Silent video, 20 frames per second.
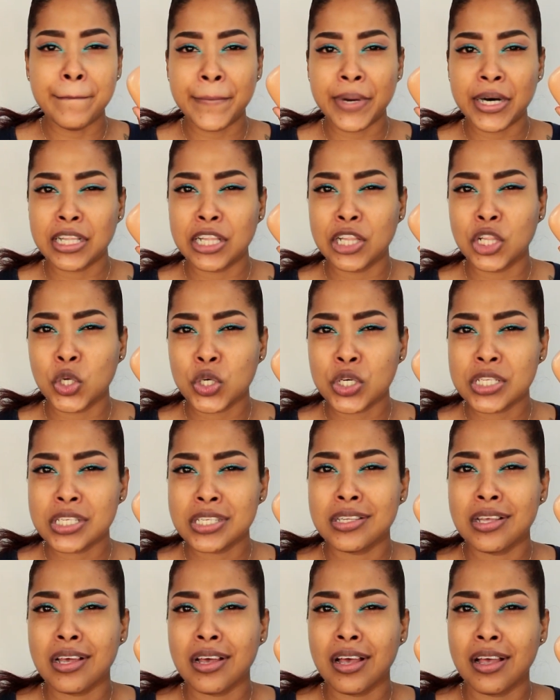but
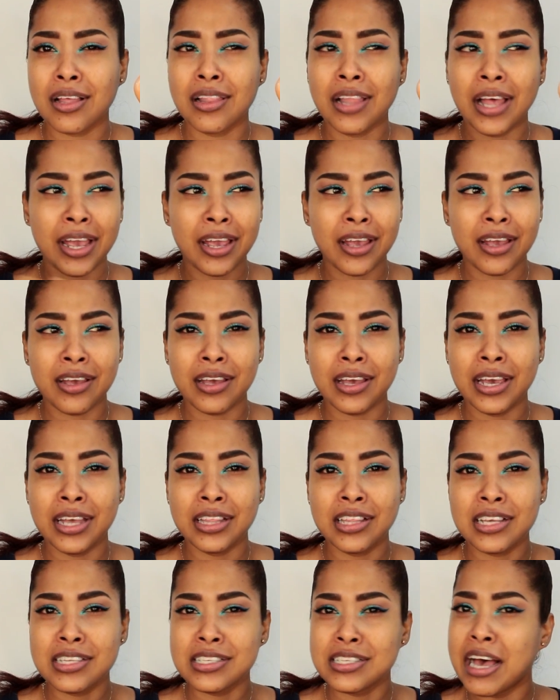looks like
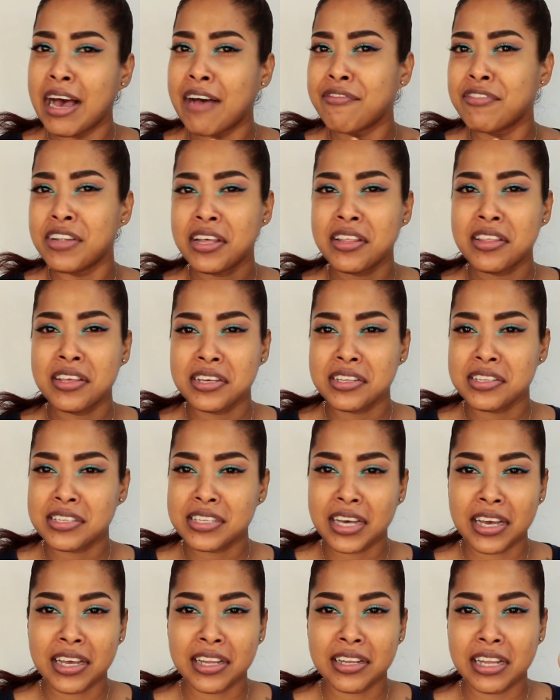it doesn't have nothing
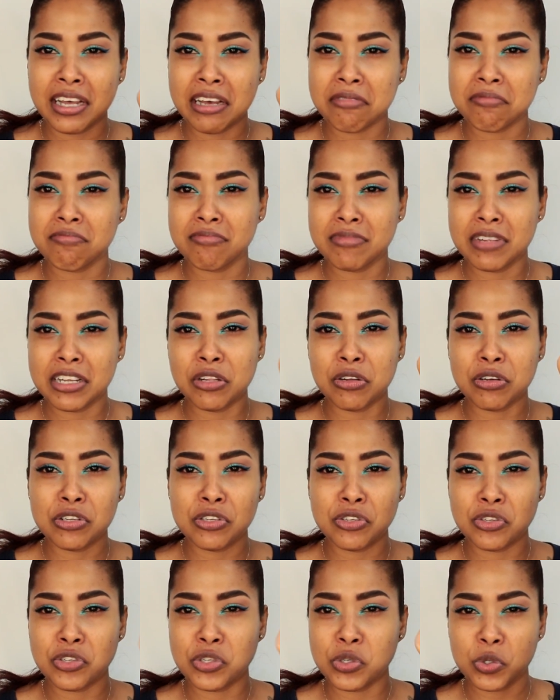inside. Like, it
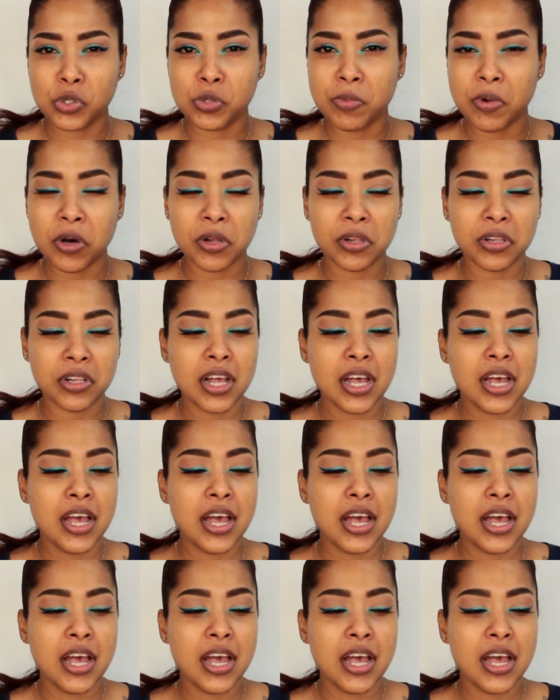looks so small.